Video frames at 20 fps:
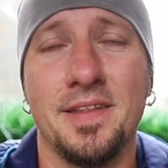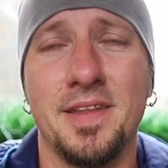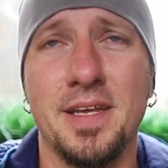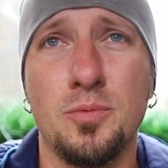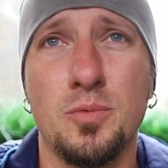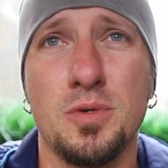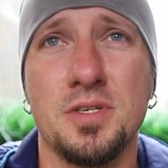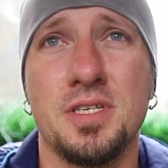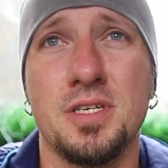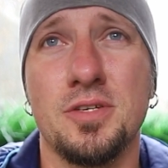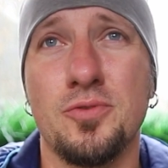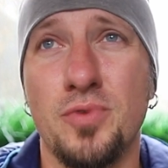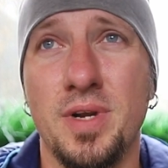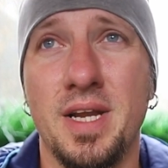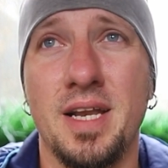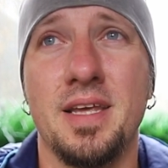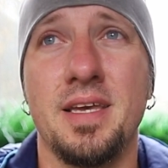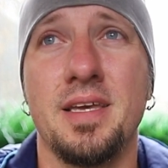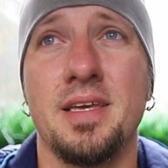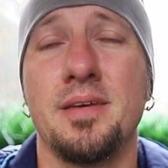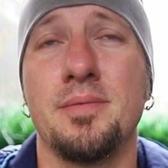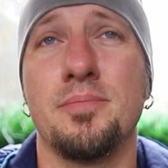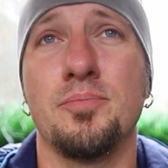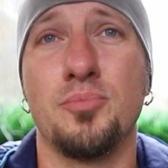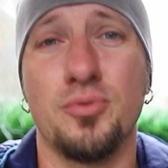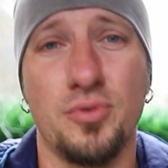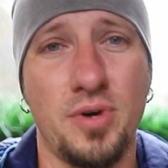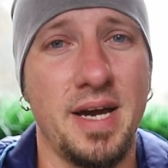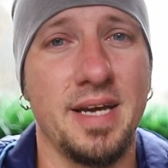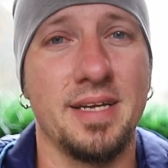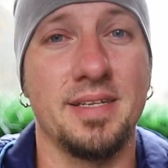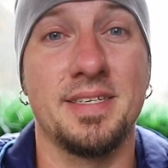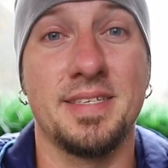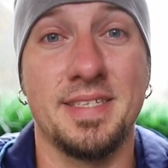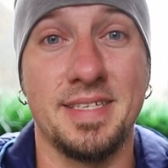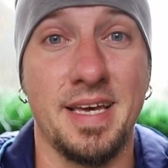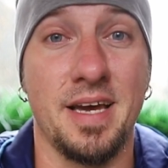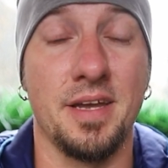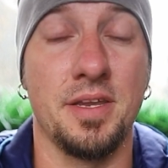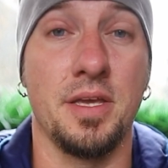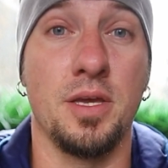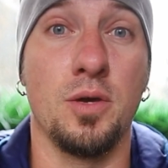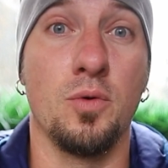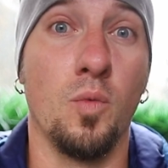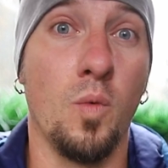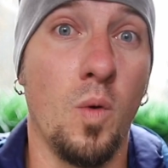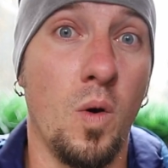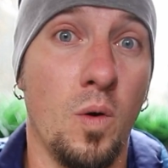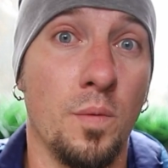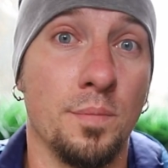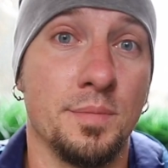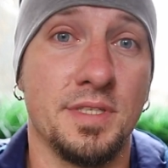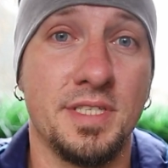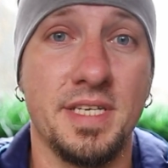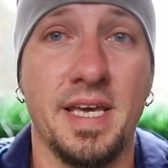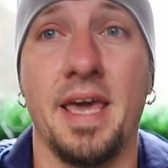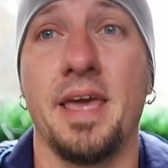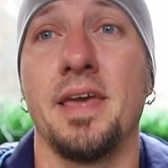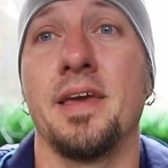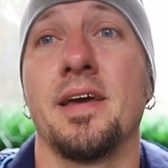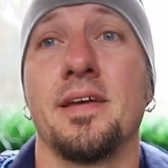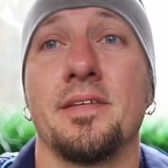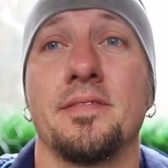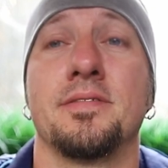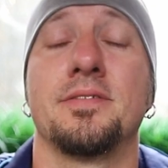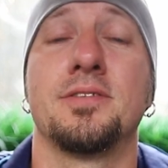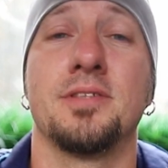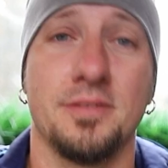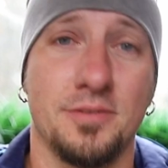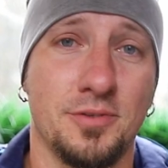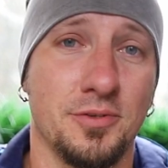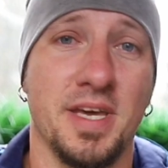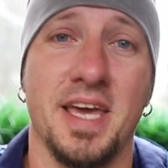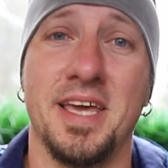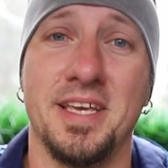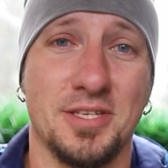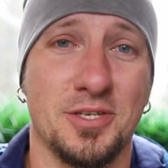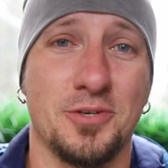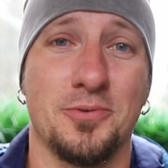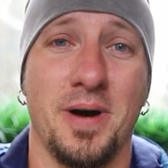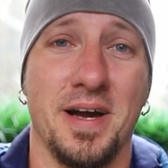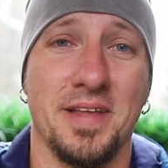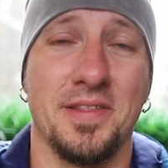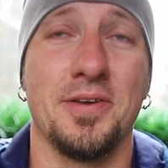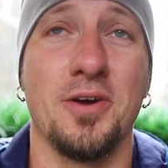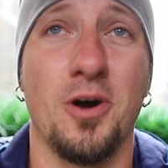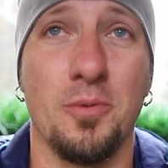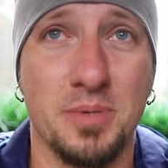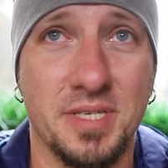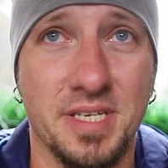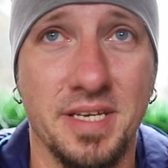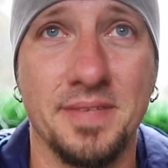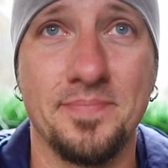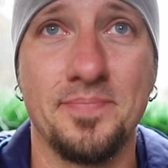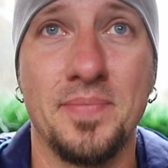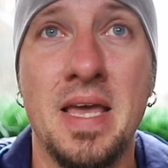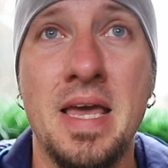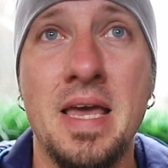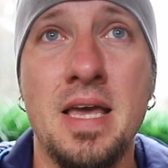That was a really bright, sunny, warm day, and today is quite the opposite.